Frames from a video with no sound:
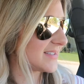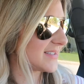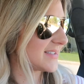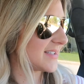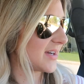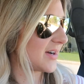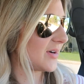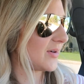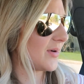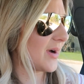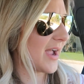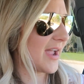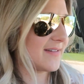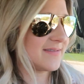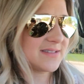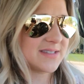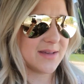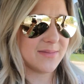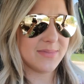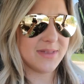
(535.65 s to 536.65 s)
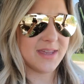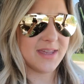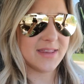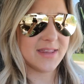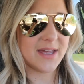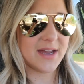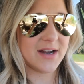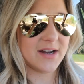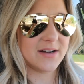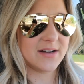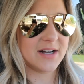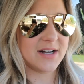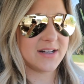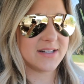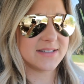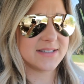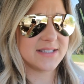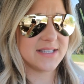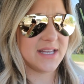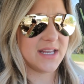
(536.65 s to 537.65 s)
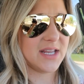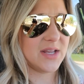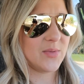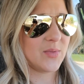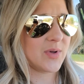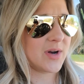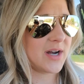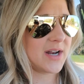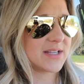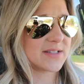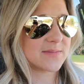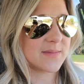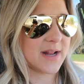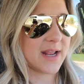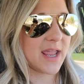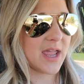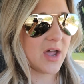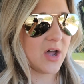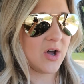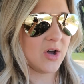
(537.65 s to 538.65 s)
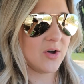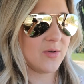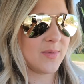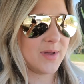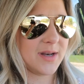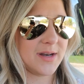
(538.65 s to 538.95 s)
So I have something there. I'll see what it is when I get home.